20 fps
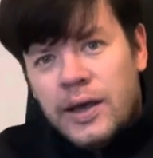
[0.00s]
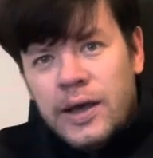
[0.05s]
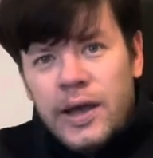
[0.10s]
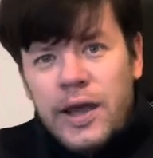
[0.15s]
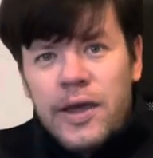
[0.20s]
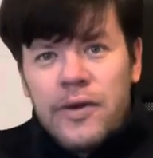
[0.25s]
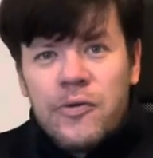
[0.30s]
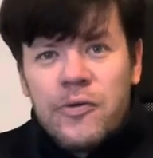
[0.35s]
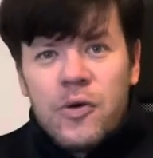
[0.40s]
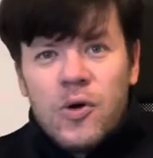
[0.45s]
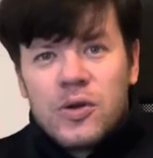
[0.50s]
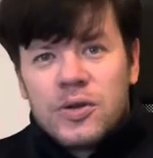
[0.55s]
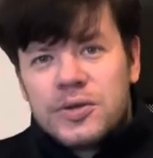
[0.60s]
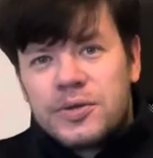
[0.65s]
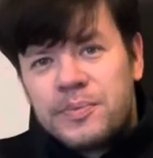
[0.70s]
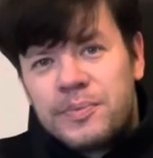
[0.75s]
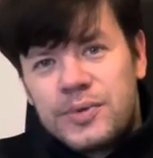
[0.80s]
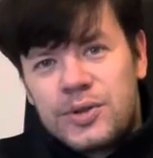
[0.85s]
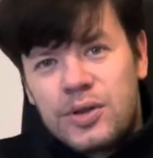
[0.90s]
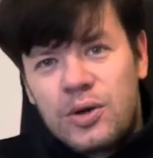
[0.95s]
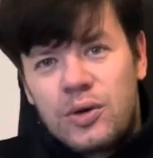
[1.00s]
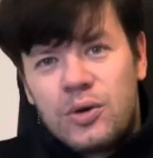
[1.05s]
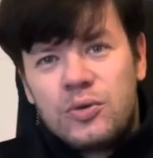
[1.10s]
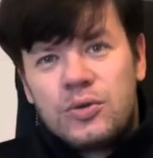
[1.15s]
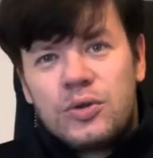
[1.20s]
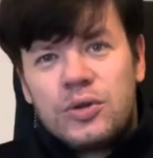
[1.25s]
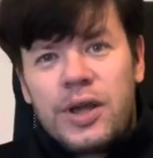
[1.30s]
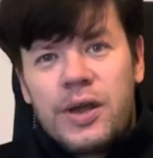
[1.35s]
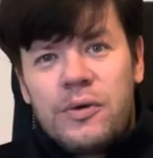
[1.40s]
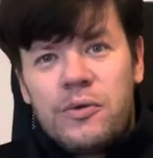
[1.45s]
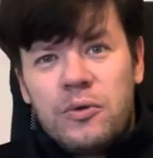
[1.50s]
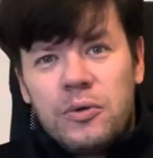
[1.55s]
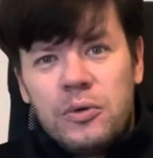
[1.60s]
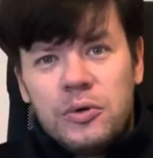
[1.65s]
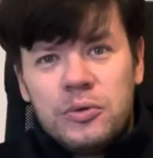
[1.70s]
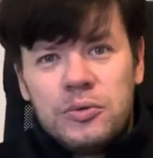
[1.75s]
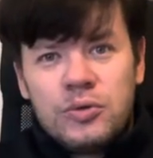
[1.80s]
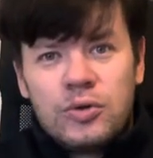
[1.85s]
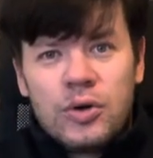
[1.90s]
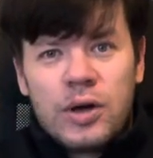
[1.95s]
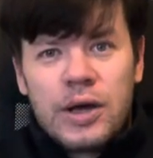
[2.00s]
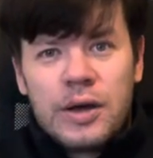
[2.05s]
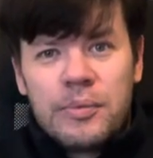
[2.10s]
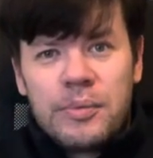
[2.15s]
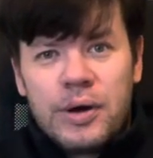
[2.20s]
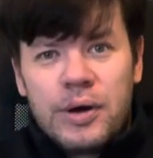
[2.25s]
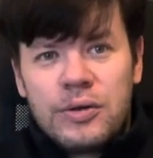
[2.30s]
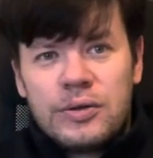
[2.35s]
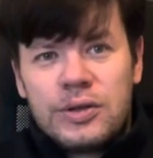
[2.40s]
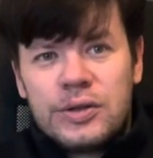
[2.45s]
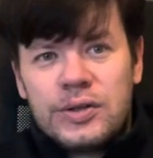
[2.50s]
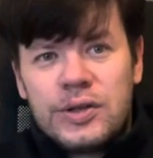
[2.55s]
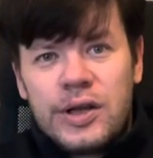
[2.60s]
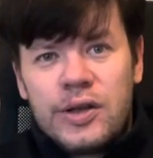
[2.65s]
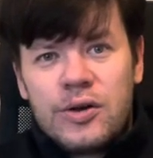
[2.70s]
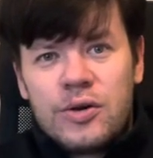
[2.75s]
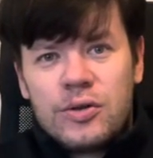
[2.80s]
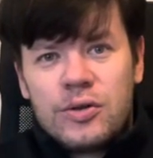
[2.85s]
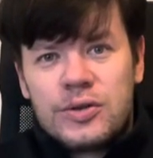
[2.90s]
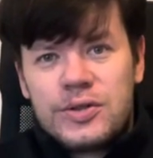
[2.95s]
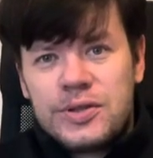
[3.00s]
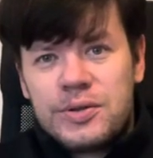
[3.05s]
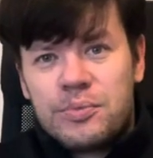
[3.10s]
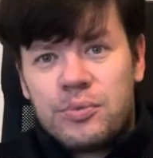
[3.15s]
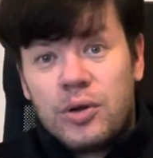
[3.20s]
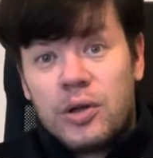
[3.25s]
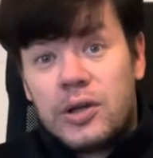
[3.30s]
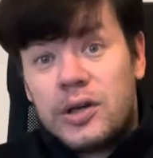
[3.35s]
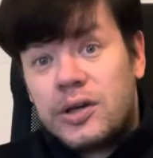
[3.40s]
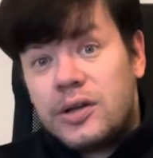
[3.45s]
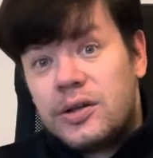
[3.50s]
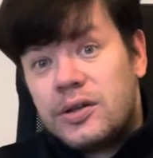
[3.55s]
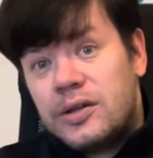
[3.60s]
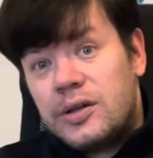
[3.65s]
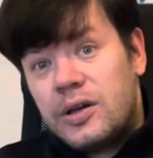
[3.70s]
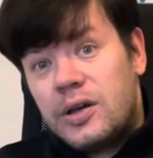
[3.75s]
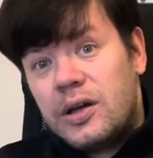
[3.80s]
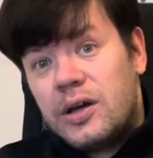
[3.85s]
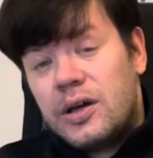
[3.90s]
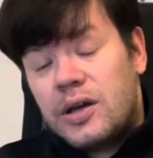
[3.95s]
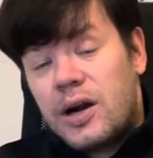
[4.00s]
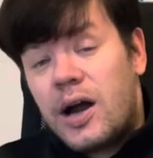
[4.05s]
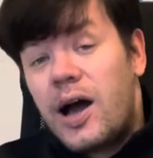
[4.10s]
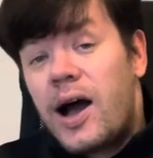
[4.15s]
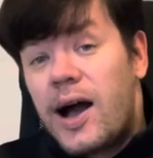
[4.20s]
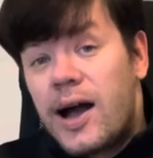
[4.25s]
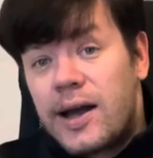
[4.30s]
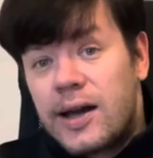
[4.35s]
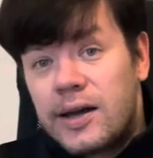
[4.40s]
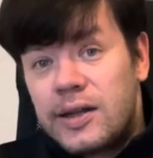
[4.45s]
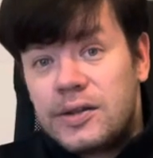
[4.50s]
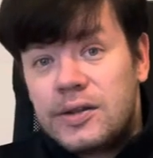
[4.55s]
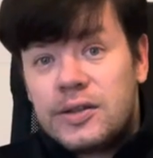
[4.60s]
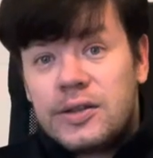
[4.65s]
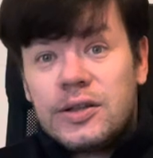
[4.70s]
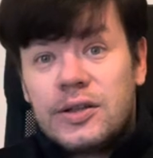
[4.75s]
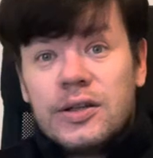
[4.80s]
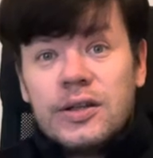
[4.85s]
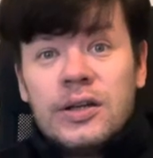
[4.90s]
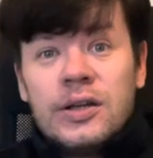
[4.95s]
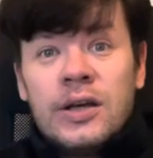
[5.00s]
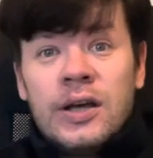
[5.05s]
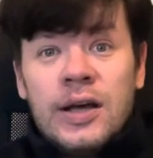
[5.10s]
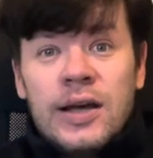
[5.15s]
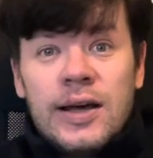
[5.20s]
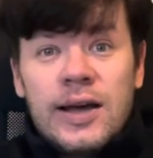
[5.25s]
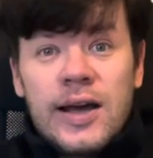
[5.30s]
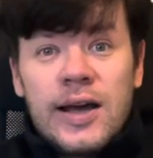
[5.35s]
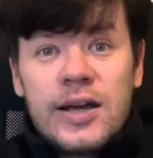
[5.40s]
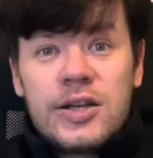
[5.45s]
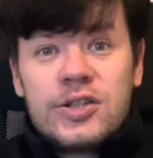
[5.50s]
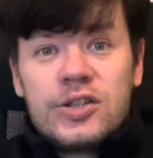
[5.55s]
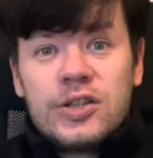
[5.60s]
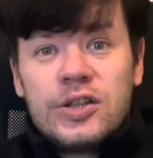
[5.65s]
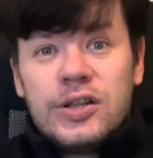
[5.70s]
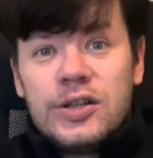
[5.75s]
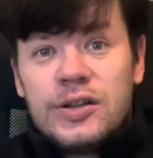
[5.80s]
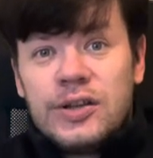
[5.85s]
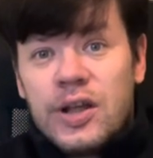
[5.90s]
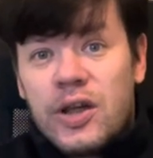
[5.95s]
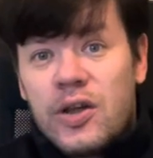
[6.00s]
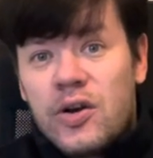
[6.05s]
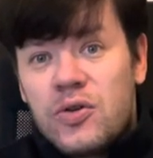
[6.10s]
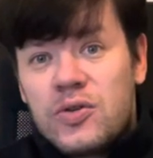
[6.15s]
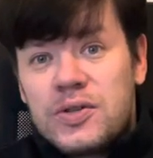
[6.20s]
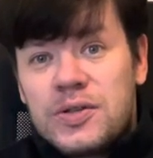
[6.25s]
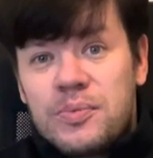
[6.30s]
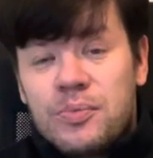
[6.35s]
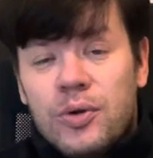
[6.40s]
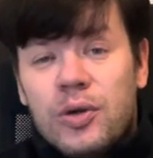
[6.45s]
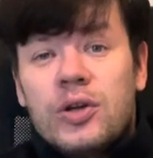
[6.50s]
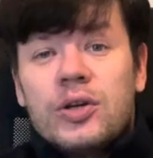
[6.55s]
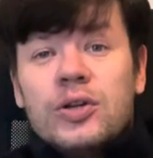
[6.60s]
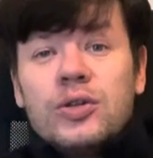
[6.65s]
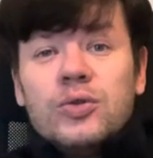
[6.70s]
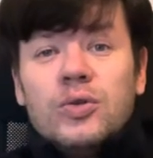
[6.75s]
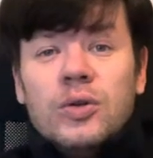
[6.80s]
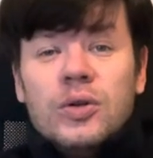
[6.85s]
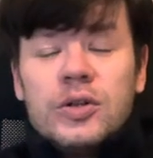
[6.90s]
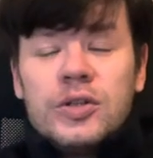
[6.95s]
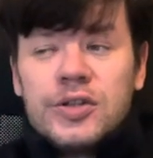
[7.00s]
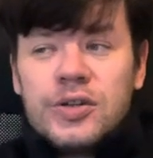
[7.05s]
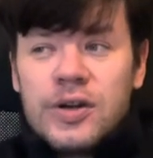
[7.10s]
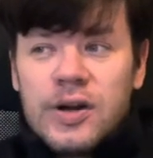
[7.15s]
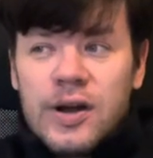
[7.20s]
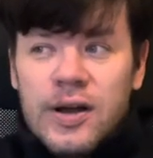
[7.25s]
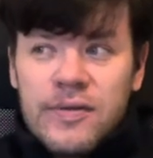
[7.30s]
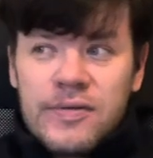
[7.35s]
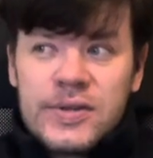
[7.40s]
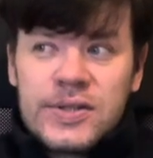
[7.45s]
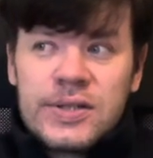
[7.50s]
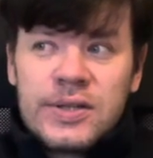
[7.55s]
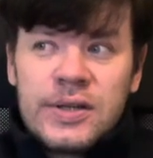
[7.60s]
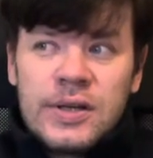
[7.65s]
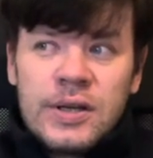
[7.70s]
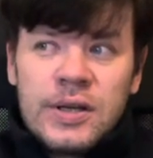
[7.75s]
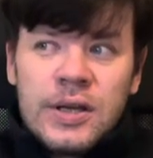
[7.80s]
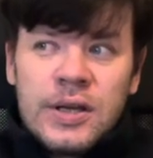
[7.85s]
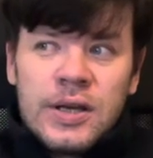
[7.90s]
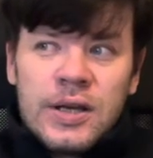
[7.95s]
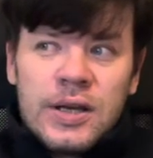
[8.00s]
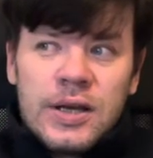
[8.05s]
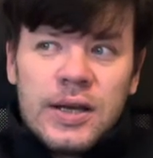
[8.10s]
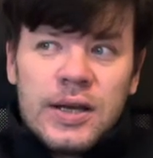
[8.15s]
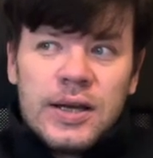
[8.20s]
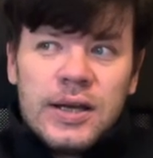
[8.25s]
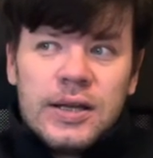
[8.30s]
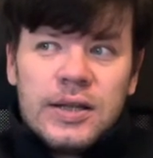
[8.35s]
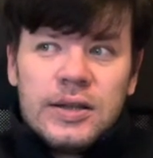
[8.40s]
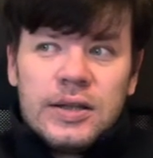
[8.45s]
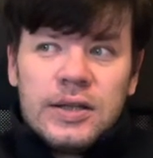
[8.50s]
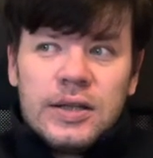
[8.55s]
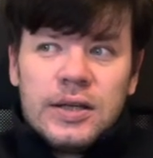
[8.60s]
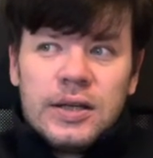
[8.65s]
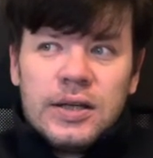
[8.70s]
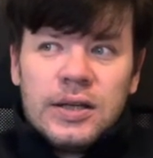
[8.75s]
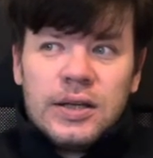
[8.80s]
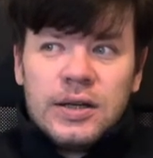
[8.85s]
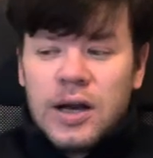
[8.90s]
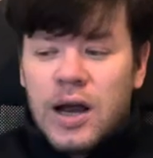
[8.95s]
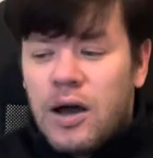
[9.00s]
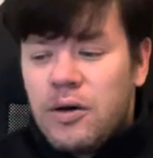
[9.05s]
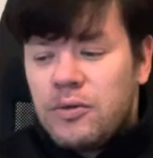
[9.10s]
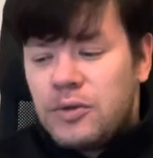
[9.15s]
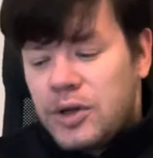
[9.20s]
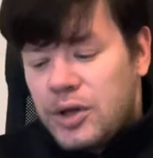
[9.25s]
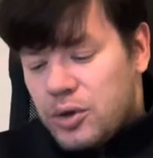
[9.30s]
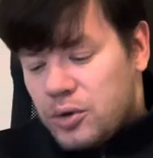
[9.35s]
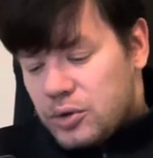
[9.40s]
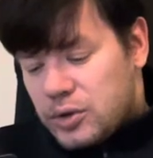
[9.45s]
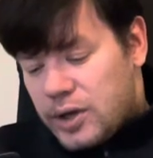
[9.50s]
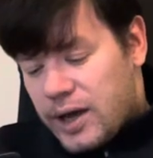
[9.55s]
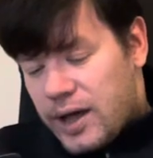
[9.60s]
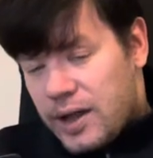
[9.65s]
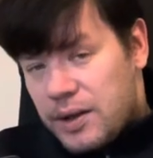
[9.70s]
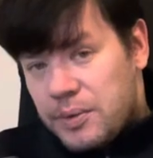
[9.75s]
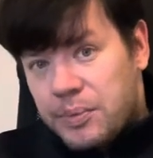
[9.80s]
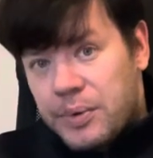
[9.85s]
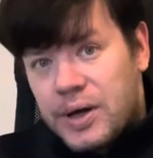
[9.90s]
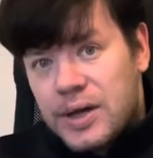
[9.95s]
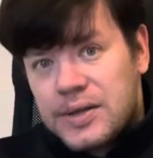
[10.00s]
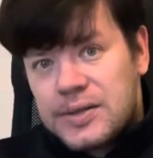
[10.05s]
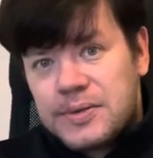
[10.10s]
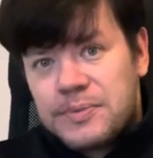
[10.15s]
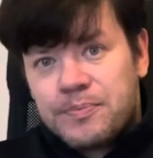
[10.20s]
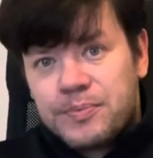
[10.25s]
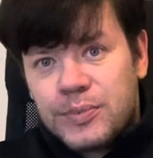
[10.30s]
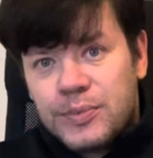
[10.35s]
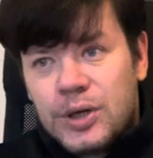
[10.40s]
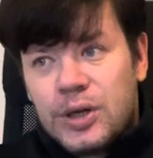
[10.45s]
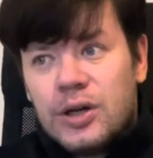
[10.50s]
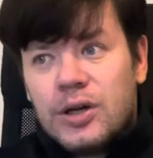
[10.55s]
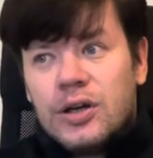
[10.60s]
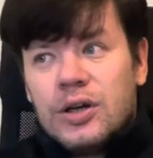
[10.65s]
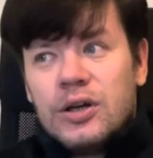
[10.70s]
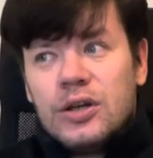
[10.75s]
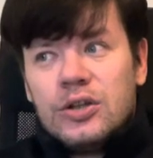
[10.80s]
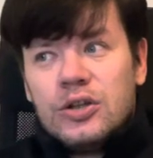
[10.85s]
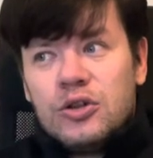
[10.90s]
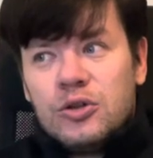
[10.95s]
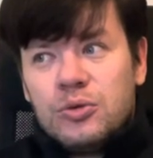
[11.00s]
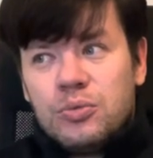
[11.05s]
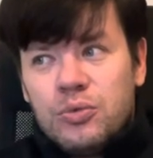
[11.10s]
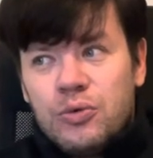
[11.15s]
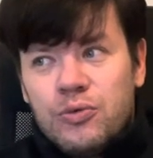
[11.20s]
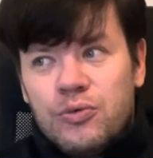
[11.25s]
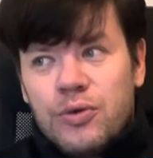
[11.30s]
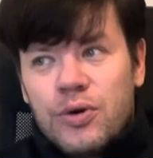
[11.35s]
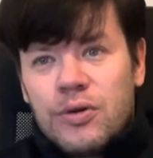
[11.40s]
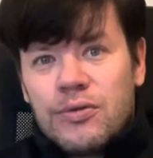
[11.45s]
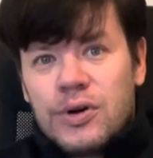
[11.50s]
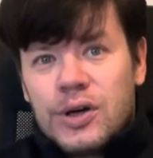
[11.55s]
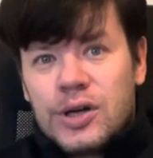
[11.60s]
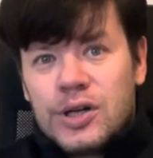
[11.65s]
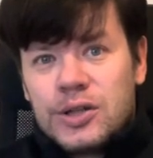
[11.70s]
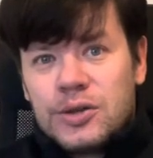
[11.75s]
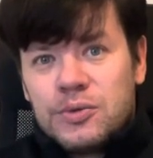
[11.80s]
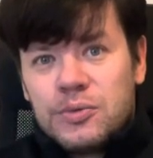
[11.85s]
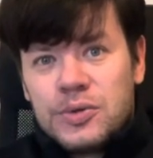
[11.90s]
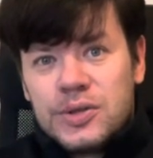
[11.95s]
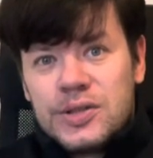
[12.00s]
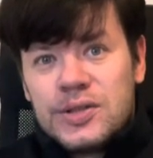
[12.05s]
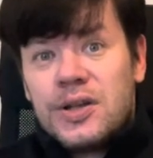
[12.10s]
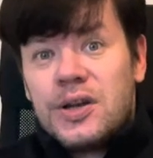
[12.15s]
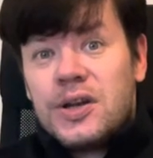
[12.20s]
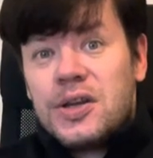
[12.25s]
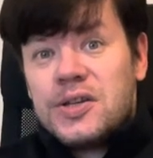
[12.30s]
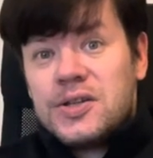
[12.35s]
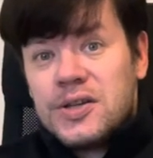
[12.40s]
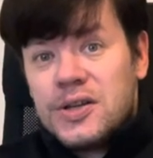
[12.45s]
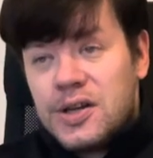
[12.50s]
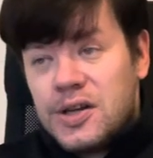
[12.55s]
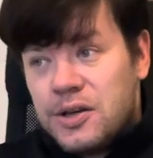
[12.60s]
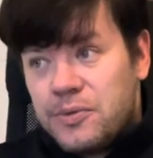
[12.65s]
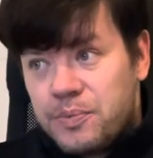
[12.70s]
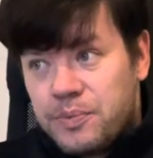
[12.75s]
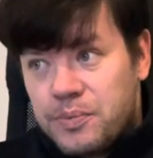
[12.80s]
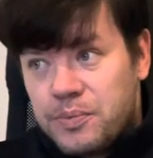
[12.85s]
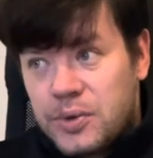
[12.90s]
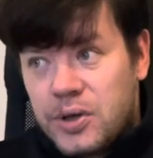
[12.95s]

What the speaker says: Hey folks, so today we'll talk about the neurosymbolic RAG and actually neurosymbolic knowledge graphs and how they could help us to move forward with the reasoning.